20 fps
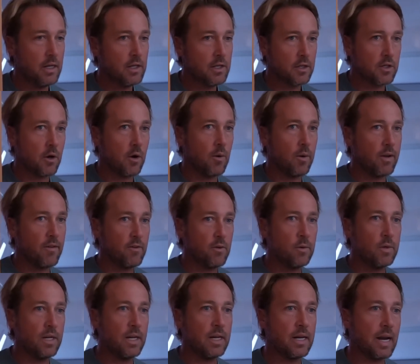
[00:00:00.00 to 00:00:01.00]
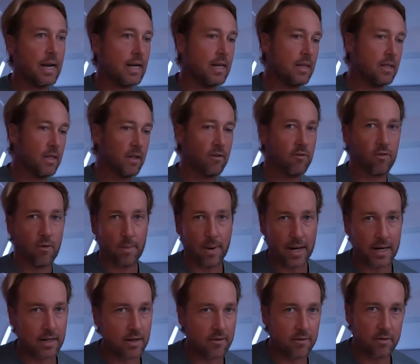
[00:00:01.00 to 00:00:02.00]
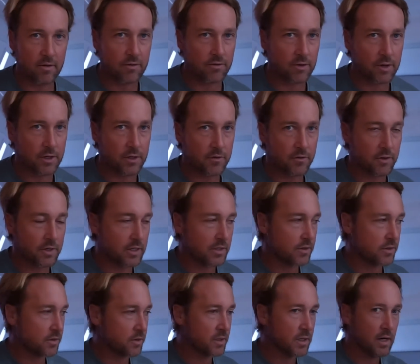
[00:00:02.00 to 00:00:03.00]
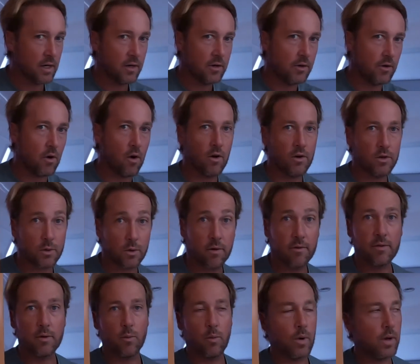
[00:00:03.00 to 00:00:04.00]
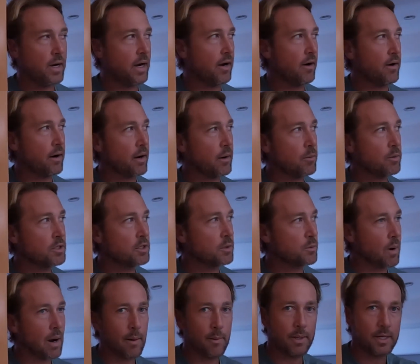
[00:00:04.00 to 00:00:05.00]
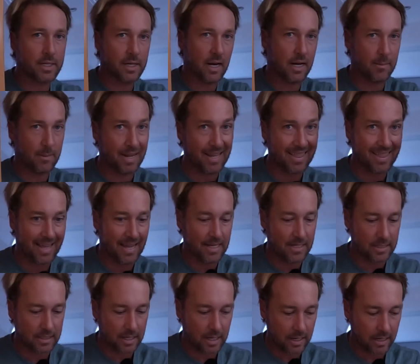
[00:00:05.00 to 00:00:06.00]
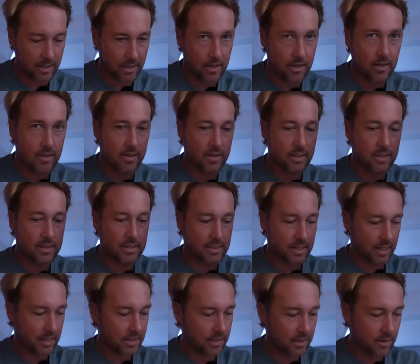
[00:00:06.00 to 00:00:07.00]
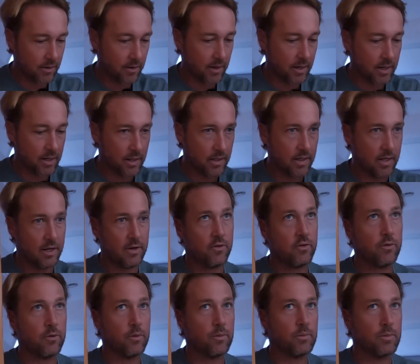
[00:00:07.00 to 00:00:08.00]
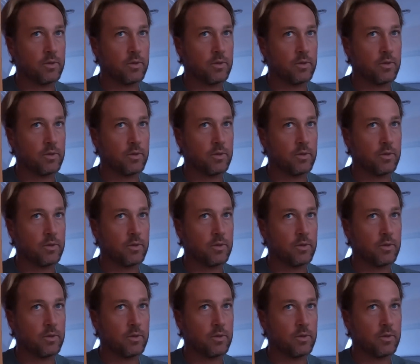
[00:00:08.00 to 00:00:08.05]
So if you need anything from any of the fridge freezers, you're all sort of in one area, which is why we decided to make that side the secondary guest room.